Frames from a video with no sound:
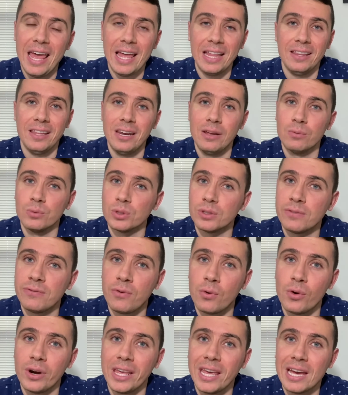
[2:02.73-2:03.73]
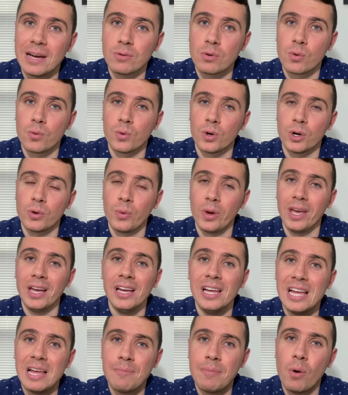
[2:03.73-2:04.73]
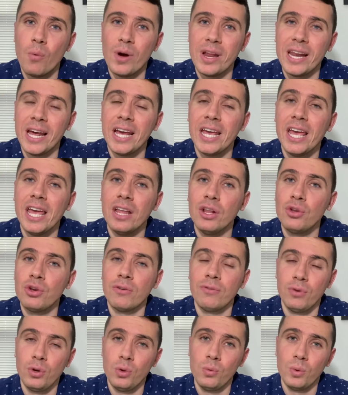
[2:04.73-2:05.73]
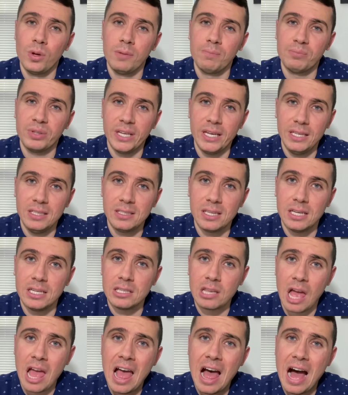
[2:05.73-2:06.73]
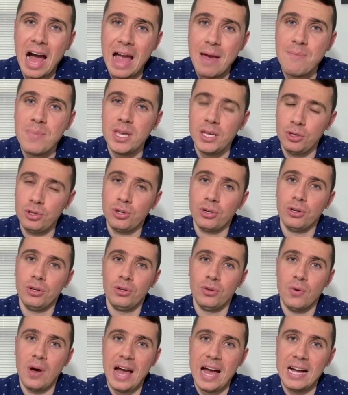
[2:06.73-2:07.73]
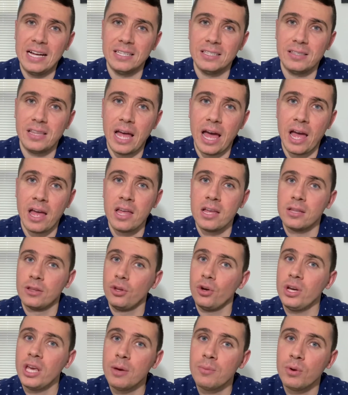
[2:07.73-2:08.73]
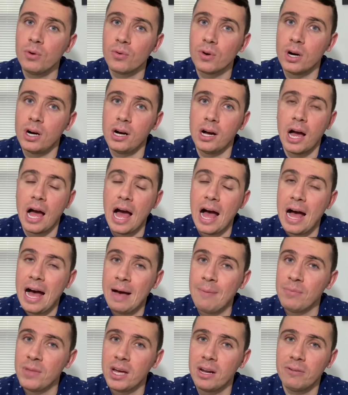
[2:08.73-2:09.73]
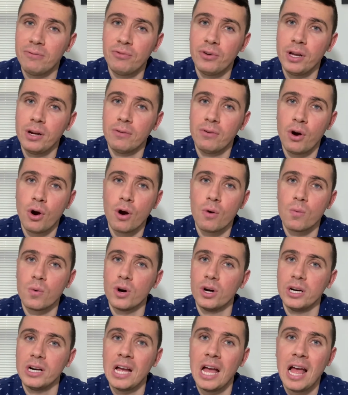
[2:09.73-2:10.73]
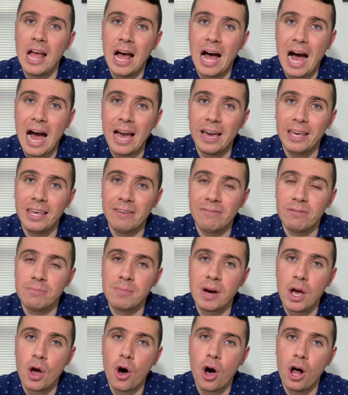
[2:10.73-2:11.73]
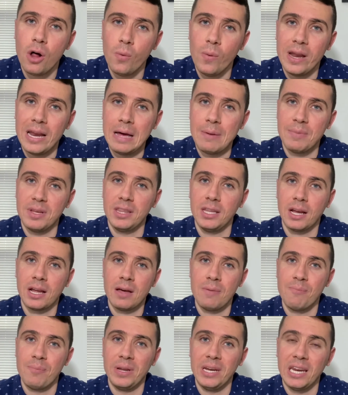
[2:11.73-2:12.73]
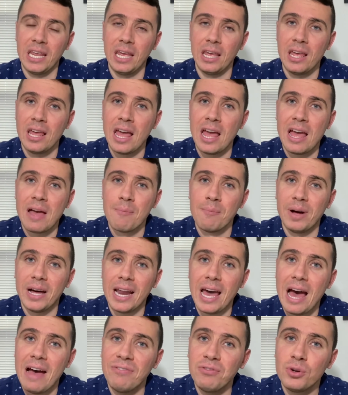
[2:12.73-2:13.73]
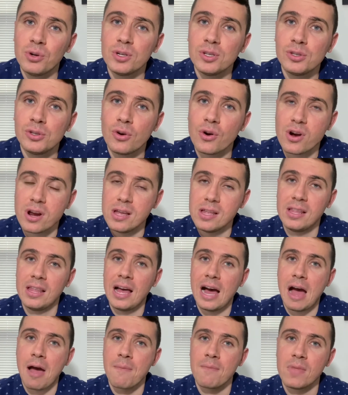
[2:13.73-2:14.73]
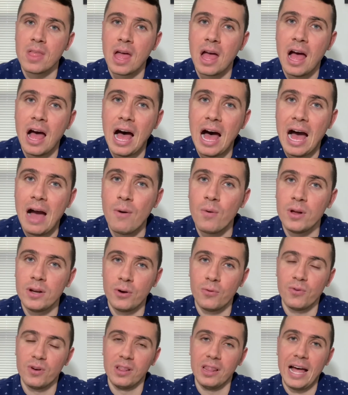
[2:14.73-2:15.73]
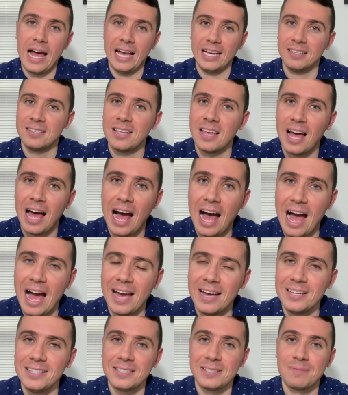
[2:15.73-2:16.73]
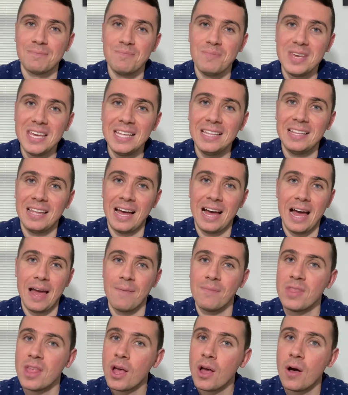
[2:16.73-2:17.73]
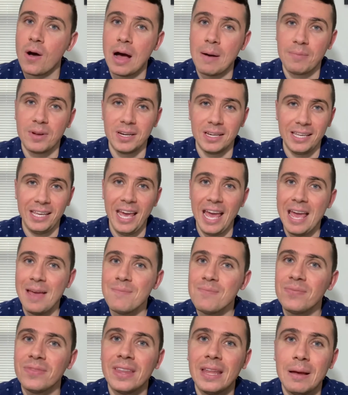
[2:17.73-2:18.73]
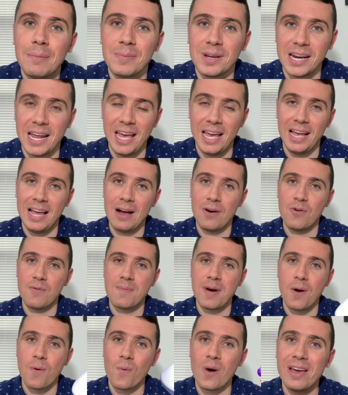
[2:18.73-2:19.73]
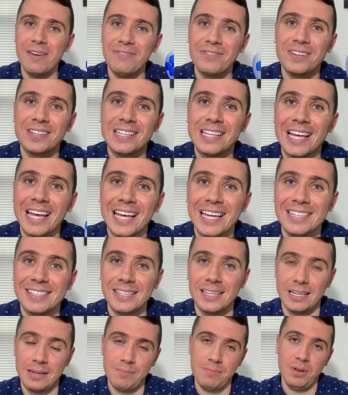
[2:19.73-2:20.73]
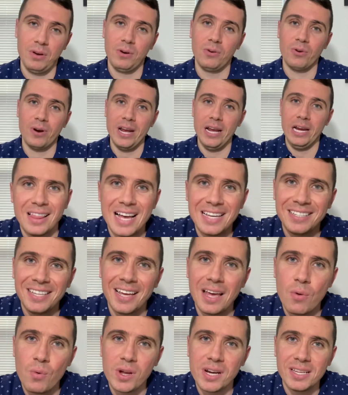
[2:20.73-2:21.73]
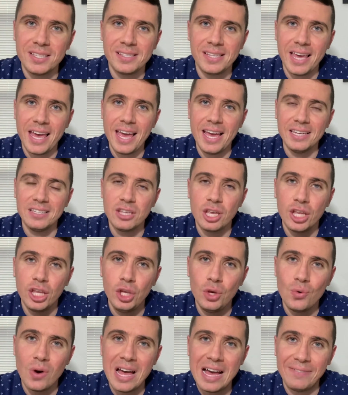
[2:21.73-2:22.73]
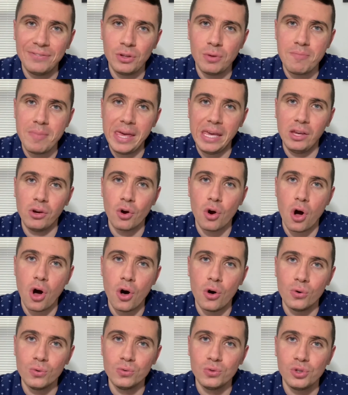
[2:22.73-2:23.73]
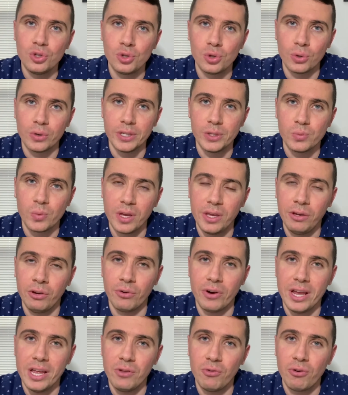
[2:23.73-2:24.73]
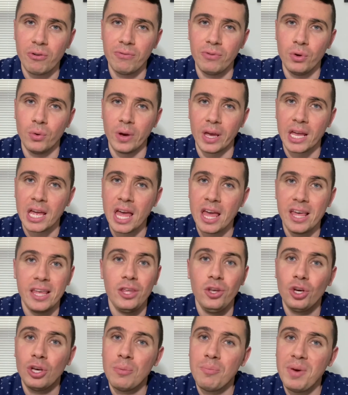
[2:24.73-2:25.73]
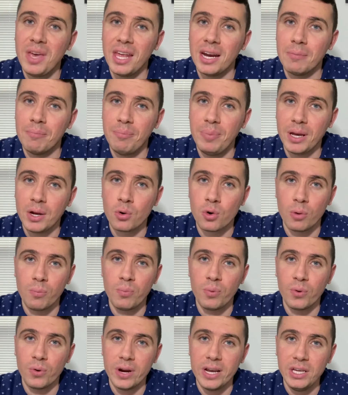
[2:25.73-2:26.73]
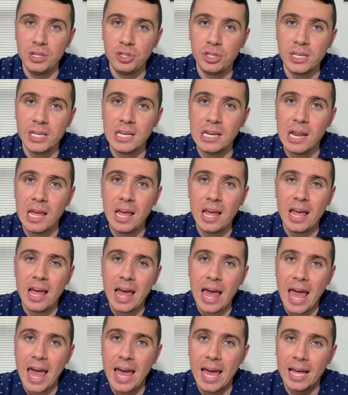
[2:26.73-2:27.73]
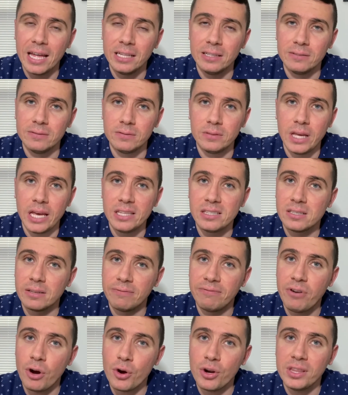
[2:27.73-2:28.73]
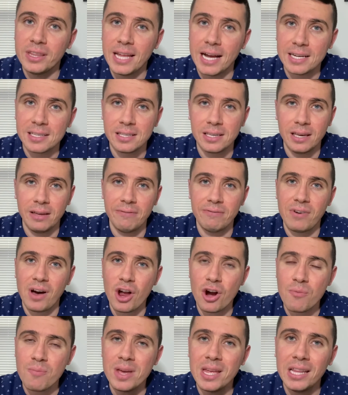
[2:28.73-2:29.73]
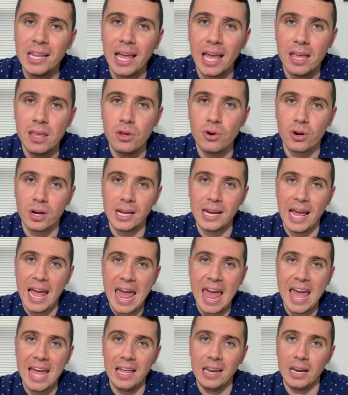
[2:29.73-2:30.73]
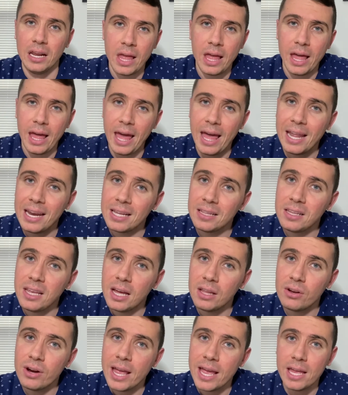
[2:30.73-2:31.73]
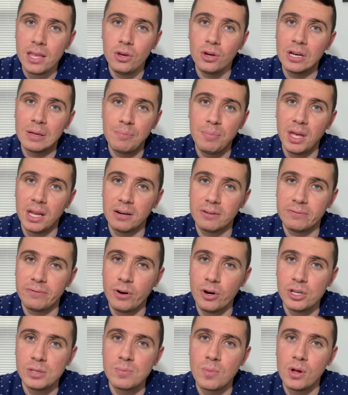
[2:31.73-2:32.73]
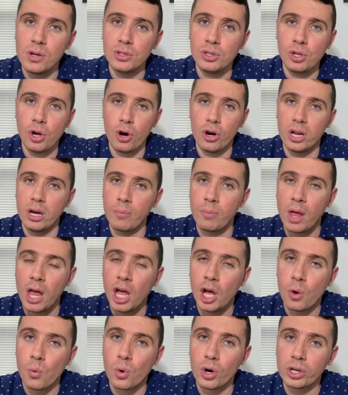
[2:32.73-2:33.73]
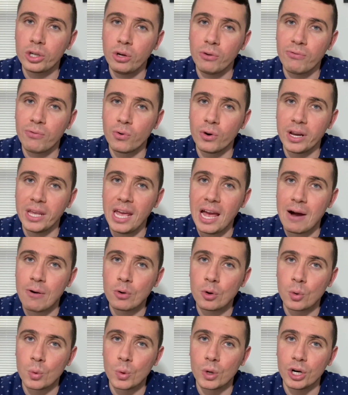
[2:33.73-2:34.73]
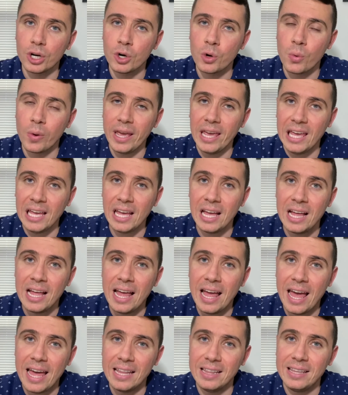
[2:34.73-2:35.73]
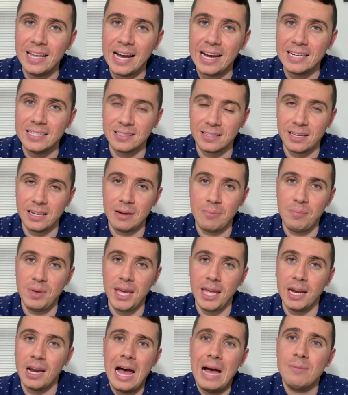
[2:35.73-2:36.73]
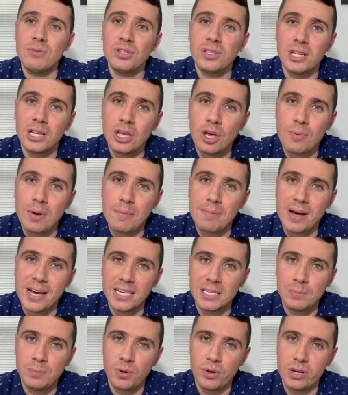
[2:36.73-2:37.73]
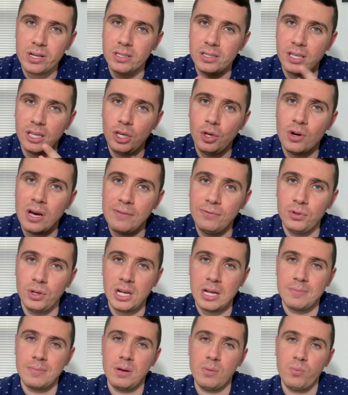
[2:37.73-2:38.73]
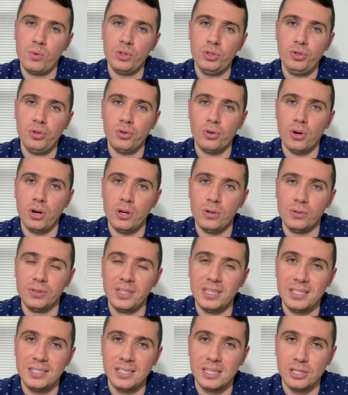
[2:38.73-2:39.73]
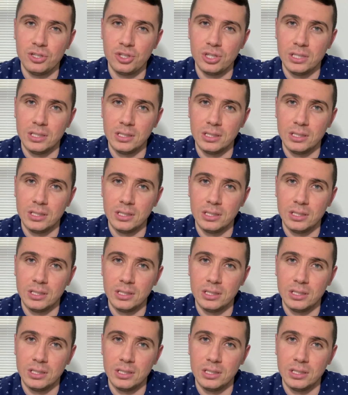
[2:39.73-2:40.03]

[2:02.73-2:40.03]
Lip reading: and then it was 40-hour work week. But when I interviewed with places, I made sure to ask that. Don't get me wrong, I'm not afraid of hard work. I give it my all when I'm at the company. But after a certain time, I wanna relax. It's me time. I'm gonna game, I'm gonna hang out with my wife. It's gonna be great. Last thing I wanna say is you have to make your own choice when you're interviewing. You could be at a big corporation and it's a very toxic environment and you're gonna hate it. And on the other hand, you could be at a very small startup, work your 40-hour work week, and that is gonna be it. I'm just telling you about my experience. You have to come up with your own decision.